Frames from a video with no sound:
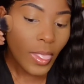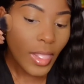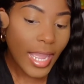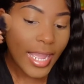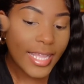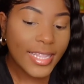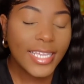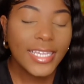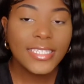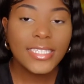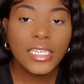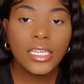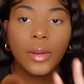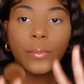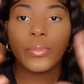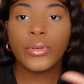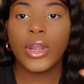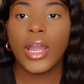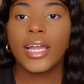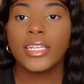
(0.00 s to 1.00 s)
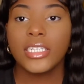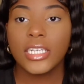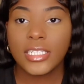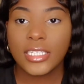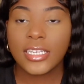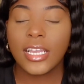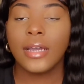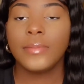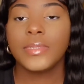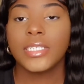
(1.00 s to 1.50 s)
i like seeing a
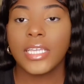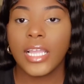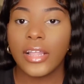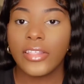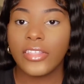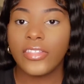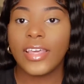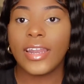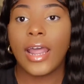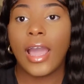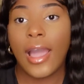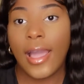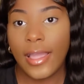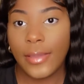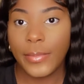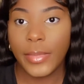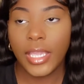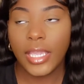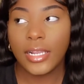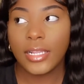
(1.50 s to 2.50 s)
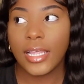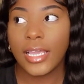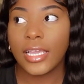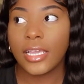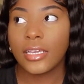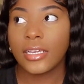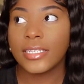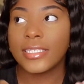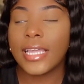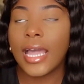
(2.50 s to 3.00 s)
project come together that i made like
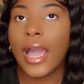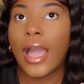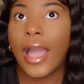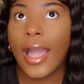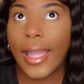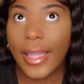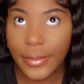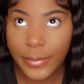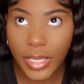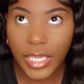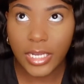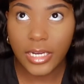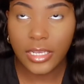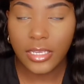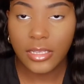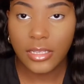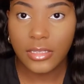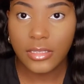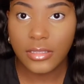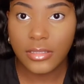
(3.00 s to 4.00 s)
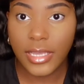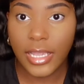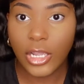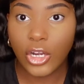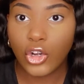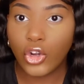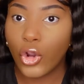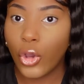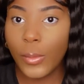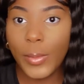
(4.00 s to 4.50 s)
because i made it like
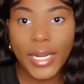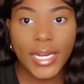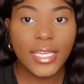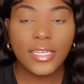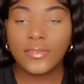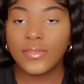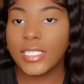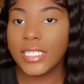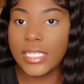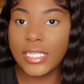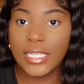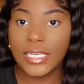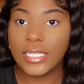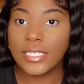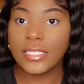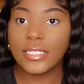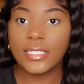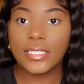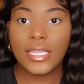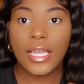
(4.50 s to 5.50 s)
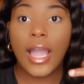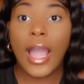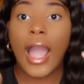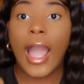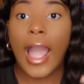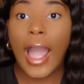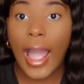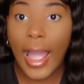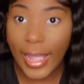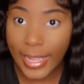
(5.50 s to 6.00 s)
nobody else did this
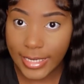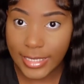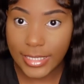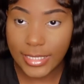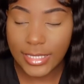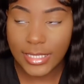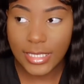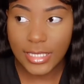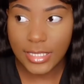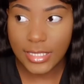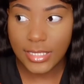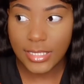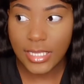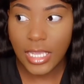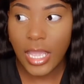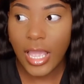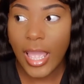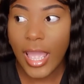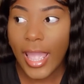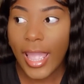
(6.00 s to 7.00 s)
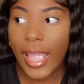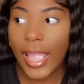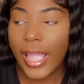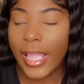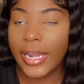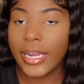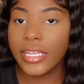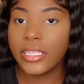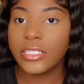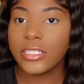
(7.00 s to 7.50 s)
i did this
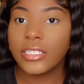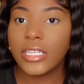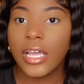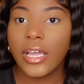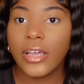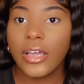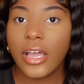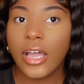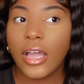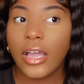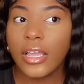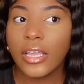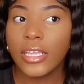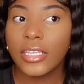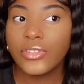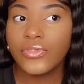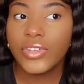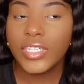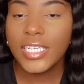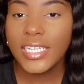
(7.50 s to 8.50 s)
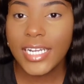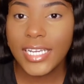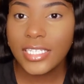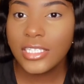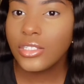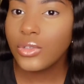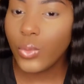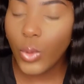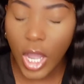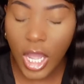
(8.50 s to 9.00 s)
and it's it's really
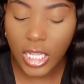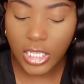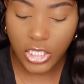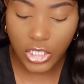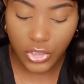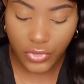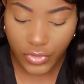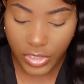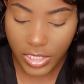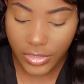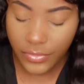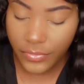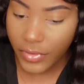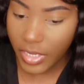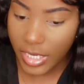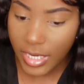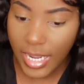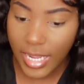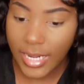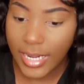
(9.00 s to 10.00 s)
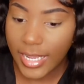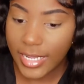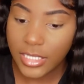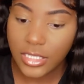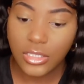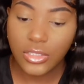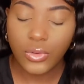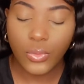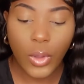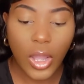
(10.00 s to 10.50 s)
nice to watch it's really fun and
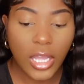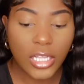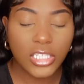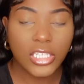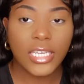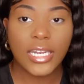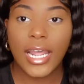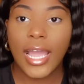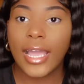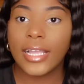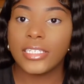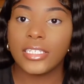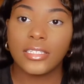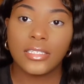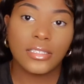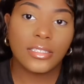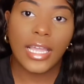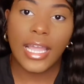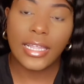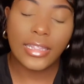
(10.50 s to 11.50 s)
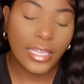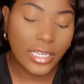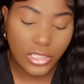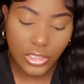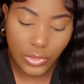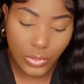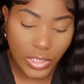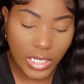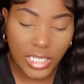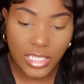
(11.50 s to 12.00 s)
nice to watch and i just i like
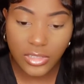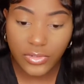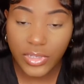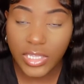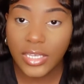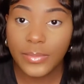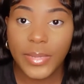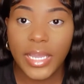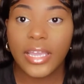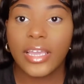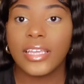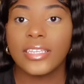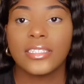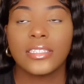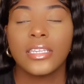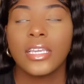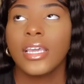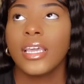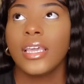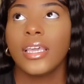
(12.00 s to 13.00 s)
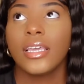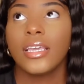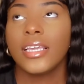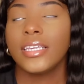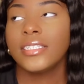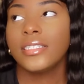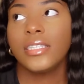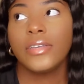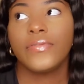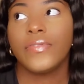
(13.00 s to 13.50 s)
doing it it's really my it's
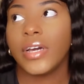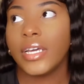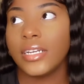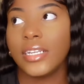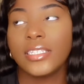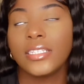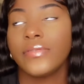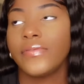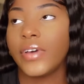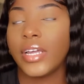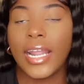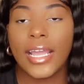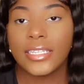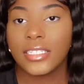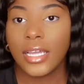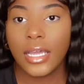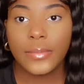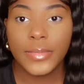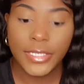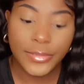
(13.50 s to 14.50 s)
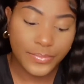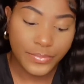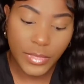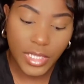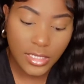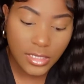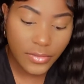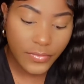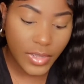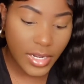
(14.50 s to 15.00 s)
it's the fun it's a fun ass hobby
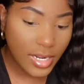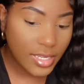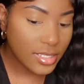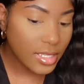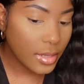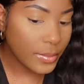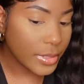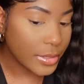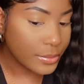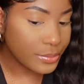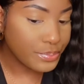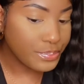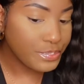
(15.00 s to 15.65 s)
it's a fun ass hobby